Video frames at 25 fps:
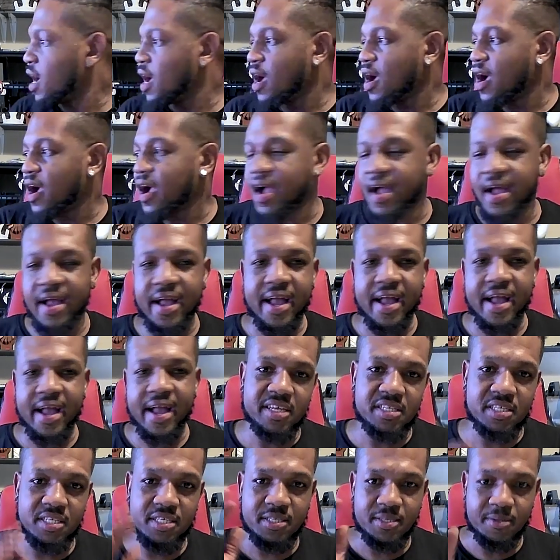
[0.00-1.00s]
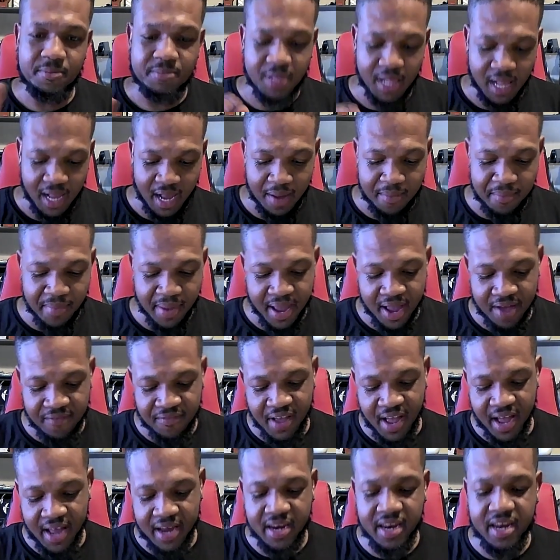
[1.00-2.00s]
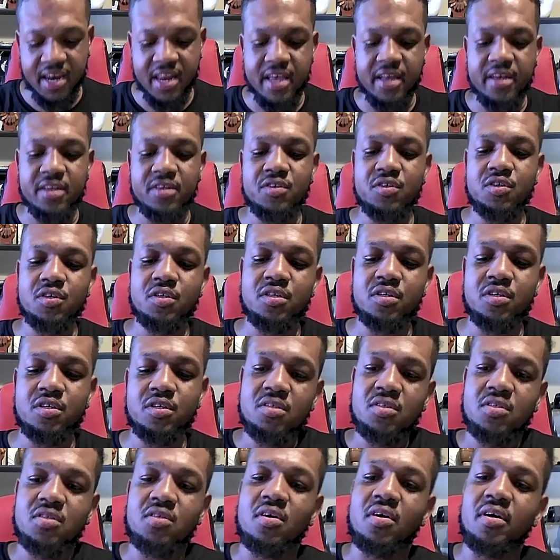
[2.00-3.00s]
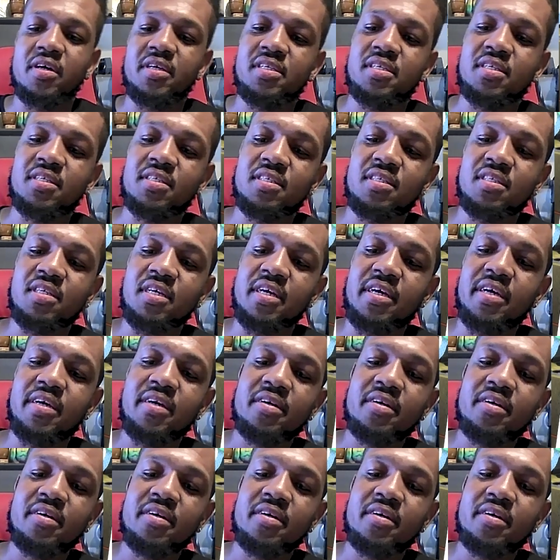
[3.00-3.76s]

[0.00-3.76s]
Alright guys, it seems like I may have got it in. So as you can see,